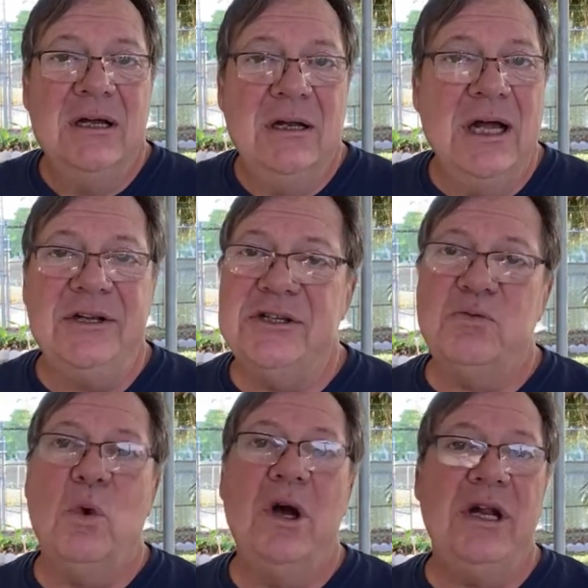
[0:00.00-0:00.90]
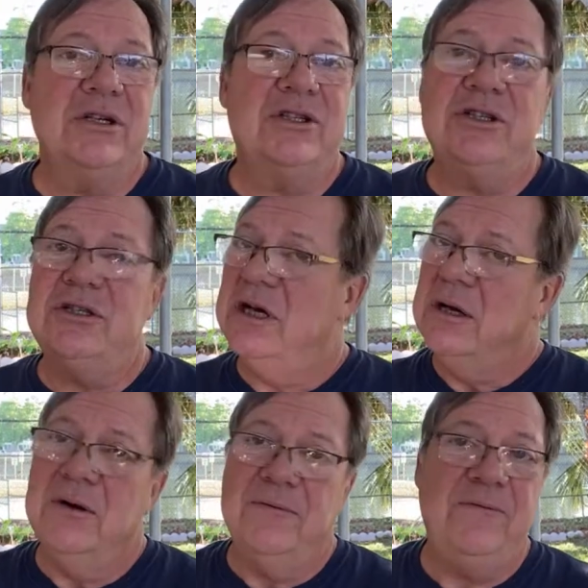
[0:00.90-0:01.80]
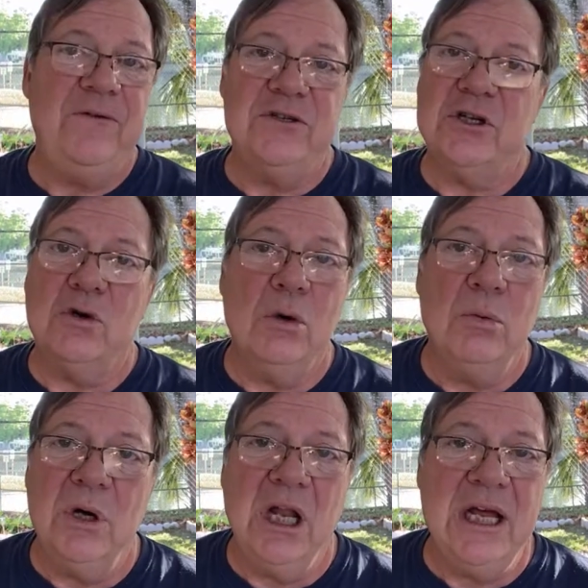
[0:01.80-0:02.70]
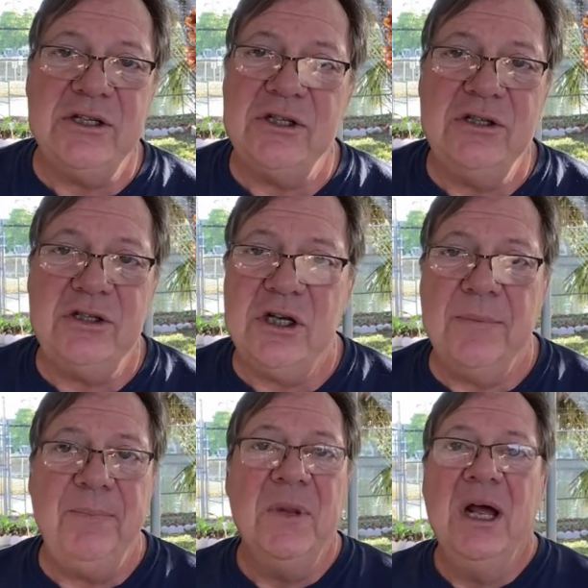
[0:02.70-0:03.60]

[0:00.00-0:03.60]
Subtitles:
I just want a physical relationship.